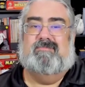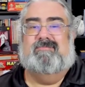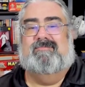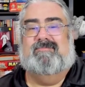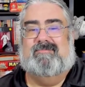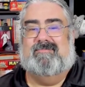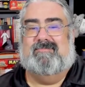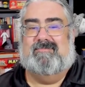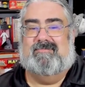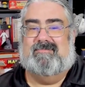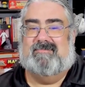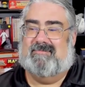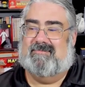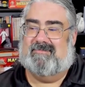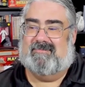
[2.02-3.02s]

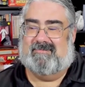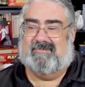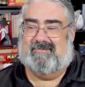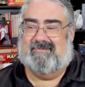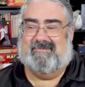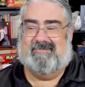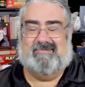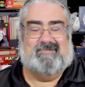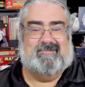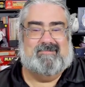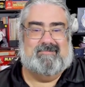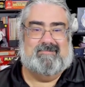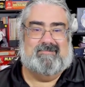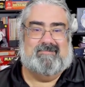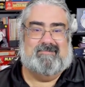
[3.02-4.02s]

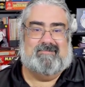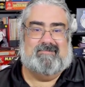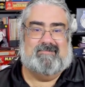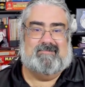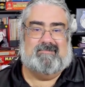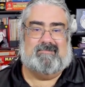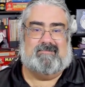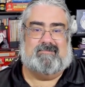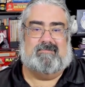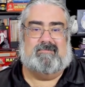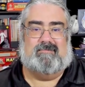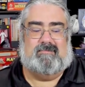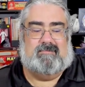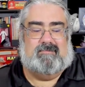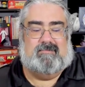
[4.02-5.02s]

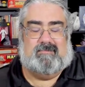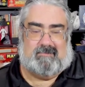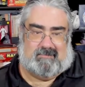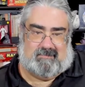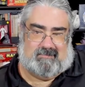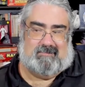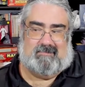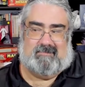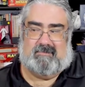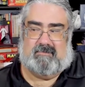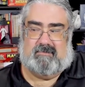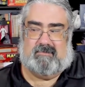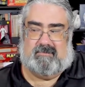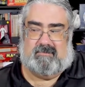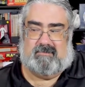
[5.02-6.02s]

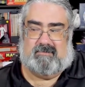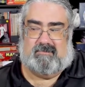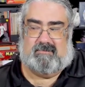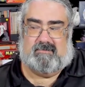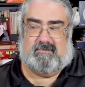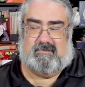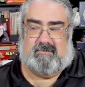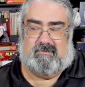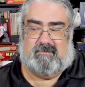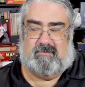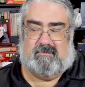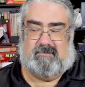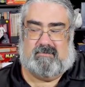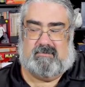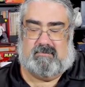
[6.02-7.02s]

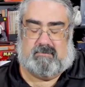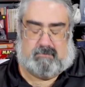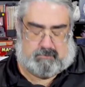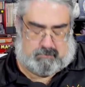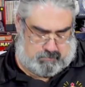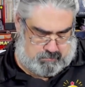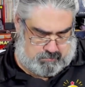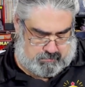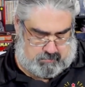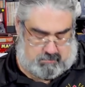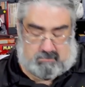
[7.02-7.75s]
No words are spoken by the person on screen.